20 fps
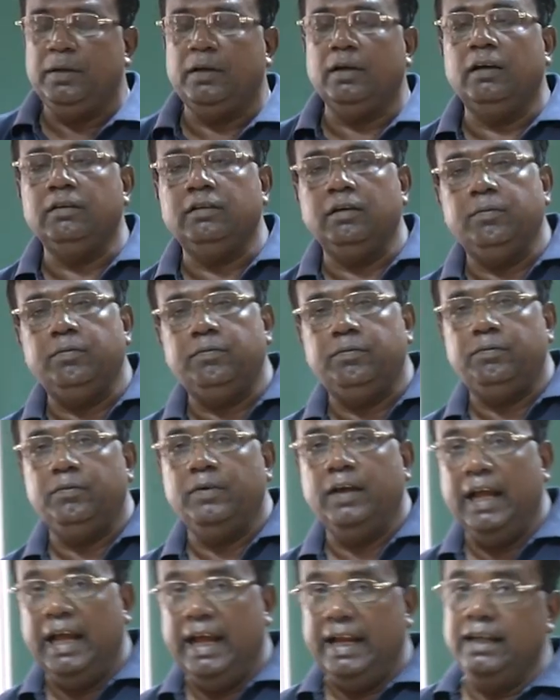because of
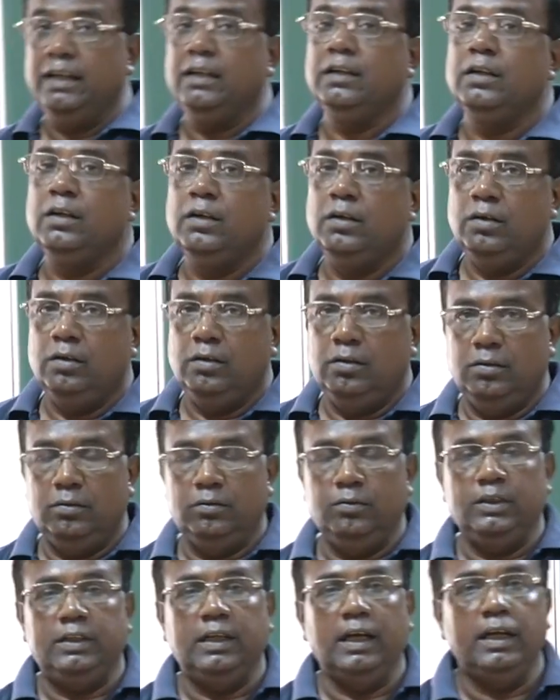N,
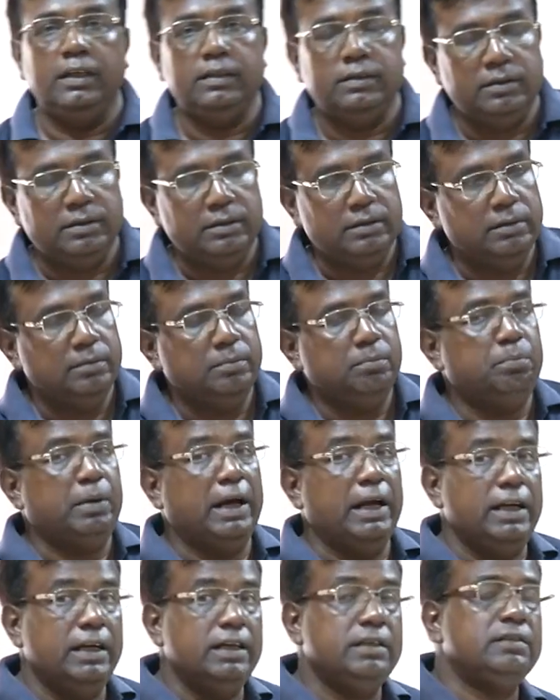which has
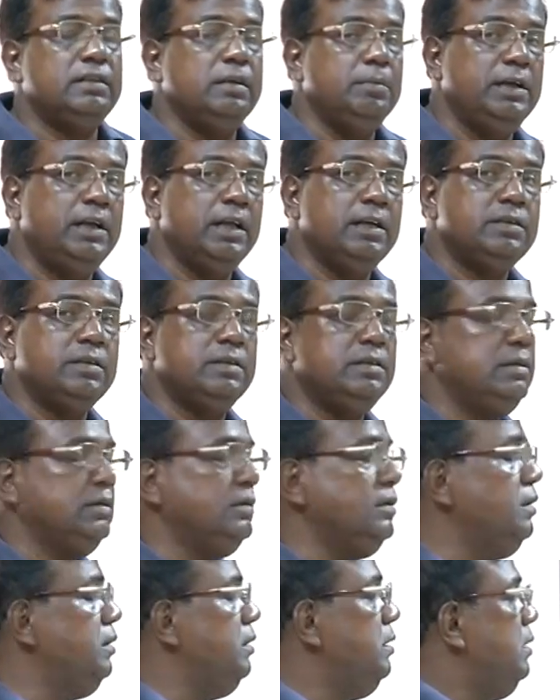pilot's limitation,
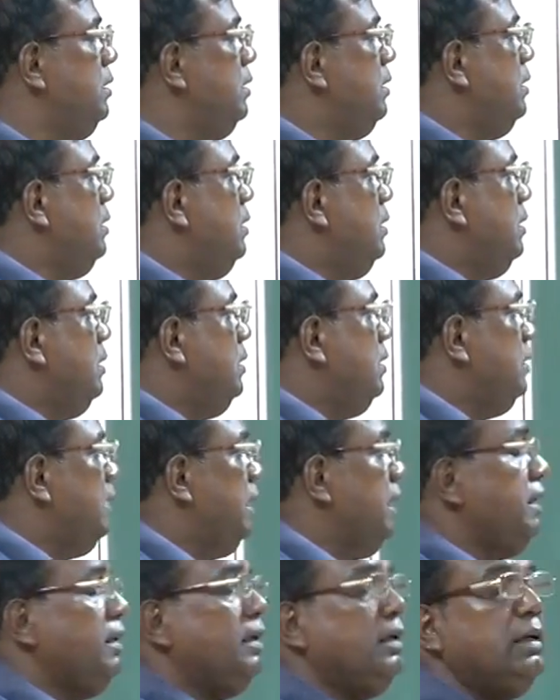
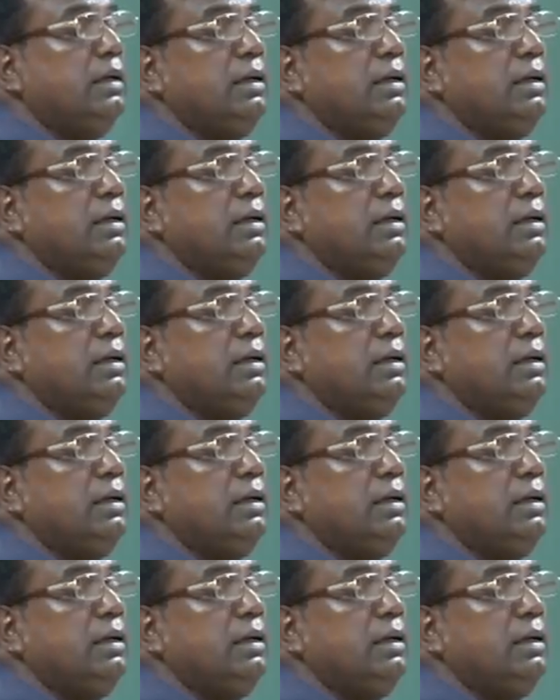then